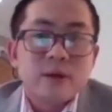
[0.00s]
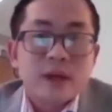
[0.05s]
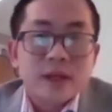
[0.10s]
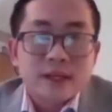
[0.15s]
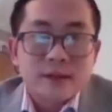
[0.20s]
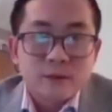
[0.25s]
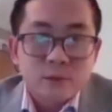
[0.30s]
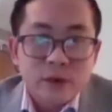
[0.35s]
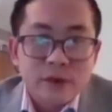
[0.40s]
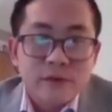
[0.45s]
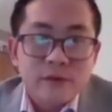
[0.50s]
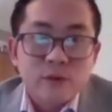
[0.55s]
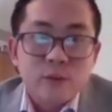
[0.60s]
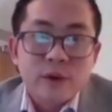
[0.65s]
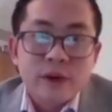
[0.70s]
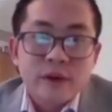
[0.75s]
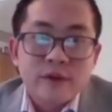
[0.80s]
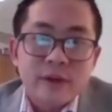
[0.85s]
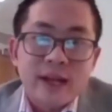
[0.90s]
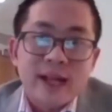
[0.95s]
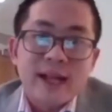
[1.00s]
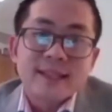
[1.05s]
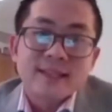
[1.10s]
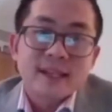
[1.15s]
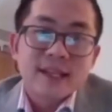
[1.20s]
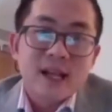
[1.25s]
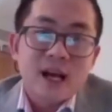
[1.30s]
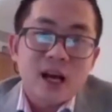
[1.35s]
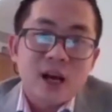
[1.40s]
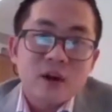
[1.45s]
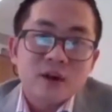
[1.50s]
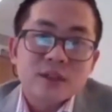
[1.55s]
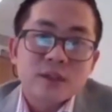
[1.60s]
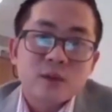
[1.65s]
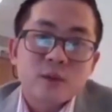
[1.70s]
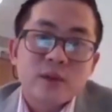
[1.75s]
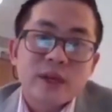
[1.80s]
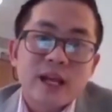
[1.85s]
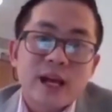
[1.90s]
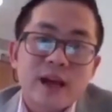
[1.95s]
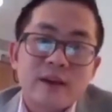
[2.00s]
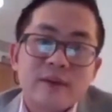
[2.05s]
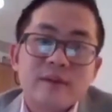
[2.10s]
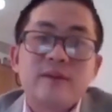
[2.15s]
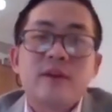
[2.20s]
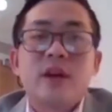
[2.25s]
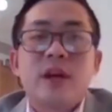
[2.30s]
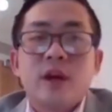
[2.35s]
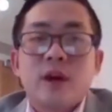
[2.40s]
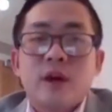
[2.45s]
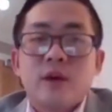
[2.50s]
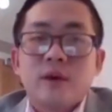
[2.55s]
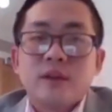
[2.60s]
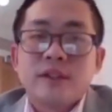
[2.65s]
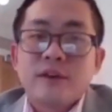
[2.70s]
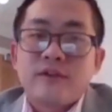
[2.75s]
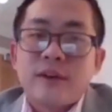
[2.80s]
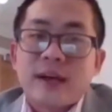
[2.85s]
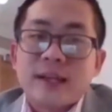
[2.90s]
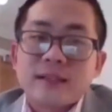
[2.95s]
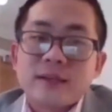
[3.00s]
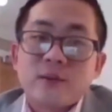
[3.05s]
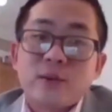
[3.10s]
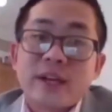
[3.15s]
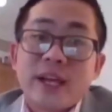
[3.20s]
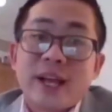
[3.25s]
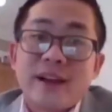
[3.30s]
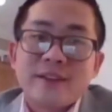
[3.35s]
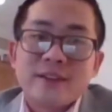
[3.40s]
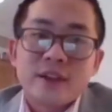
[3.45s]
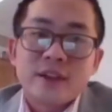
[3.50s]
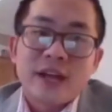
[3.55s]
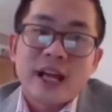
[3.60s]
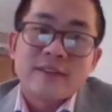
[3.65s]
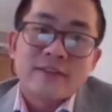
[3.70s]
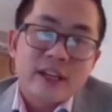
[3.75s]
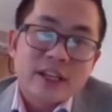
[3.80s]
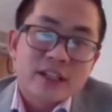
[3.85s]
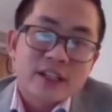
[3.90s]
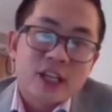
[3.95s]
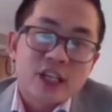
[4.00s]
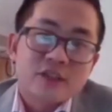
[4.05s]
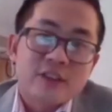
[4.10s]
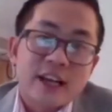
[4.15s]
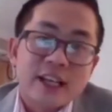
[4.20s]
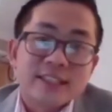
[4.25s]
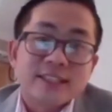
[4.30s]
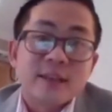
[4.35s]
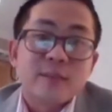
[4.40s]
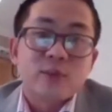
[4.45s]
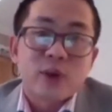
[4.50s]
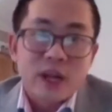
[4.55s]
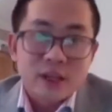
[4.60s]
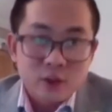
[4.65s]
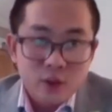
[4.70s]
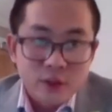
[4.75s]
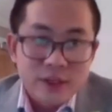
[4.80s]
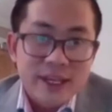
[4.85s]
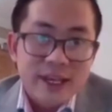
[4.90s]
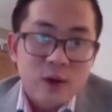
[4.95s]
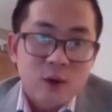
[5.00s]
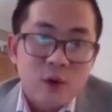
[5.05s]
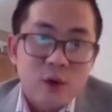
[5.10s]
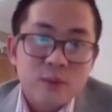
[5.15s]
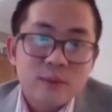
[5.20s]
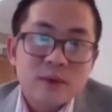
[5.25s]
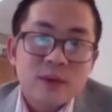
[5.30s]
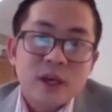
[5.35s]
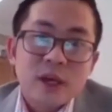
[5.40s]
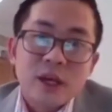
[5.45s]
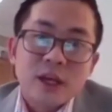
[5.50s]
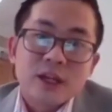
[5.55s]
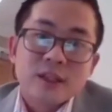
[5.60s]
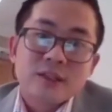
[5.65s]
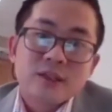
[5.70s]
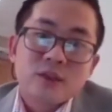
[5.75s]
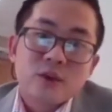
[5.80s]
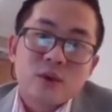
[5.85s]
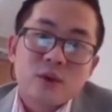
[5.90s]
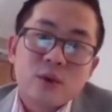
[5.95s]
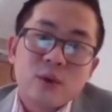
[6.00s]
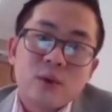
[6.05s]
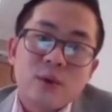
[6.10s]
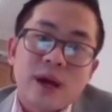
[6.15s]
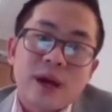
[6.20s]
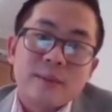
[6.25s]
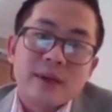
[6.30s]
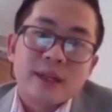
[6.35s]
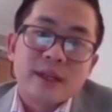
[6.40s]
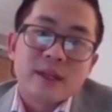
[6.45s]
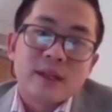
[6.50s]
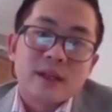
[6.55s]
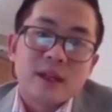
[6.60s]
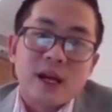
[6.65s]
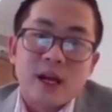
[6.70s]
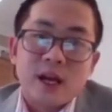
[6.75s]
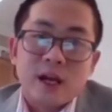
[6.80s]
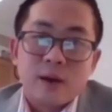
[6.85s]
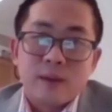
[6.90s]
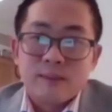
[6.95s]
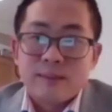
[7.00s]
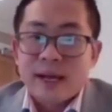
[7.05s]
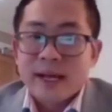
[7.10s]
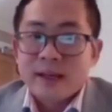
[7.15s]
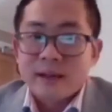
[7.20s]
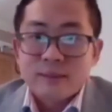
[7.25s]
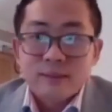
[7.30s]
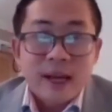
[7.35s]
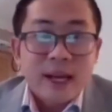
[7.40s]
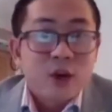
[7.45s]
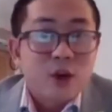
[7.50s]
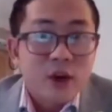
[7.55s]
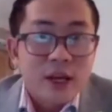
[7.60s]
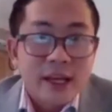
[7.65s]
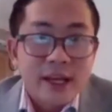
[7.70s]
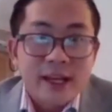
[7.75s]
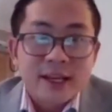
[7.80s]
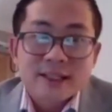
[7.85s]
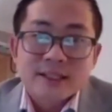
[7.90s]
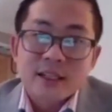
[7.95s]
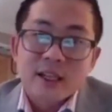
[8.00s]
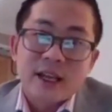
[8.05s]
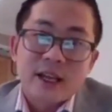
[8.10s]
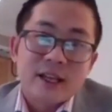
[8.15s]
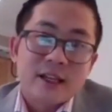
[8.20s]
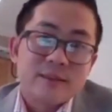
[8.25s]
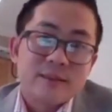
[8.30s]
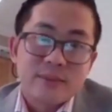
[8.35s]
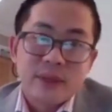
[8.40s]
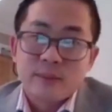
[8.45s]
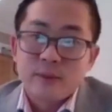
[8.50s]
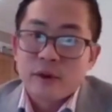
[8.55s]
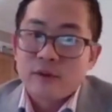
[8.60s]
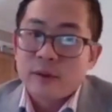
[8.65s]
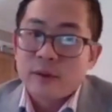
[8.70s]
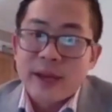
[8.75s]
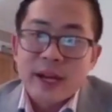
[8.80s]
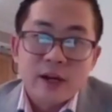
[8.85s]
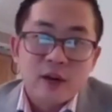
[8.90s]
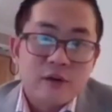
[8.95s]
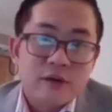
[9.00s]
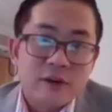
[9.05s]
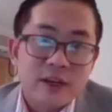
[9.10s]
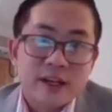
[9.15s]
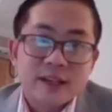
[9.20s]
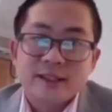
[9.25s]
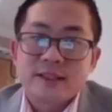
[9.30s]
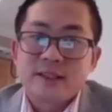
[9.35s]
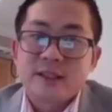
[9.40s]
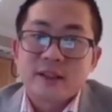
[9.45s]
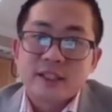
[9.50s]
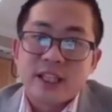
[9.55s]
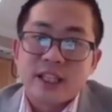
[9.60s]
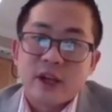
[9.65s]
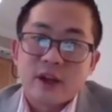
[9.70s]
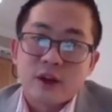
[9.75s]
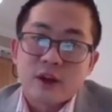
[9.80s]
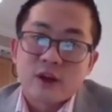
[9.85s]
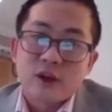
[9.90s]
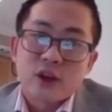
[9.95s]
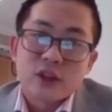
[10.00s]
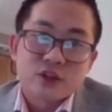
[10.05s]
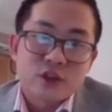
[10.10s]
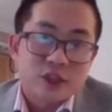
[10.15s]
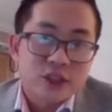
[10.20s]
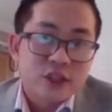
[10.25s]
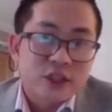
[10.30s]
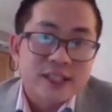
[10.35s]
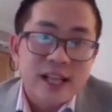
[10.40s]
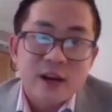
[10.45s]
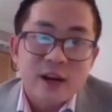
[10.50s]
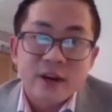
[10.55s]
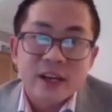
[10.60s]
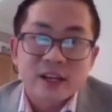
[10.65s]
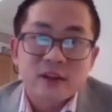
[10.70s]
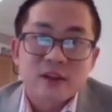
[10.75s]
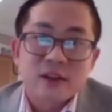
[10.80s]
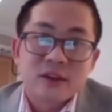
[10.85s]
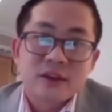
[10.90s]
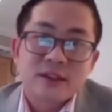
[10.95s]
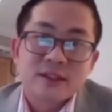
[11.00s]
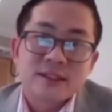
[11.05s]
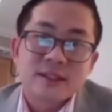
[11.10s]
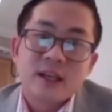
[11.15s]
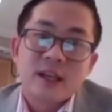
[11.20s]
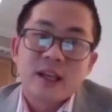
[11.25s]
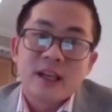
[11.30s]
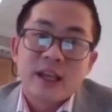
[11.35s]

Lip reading: with Elsyng House, we have the advantage that it's a brand new care home. So I mean, my colleagues, people from head office, the construction directors,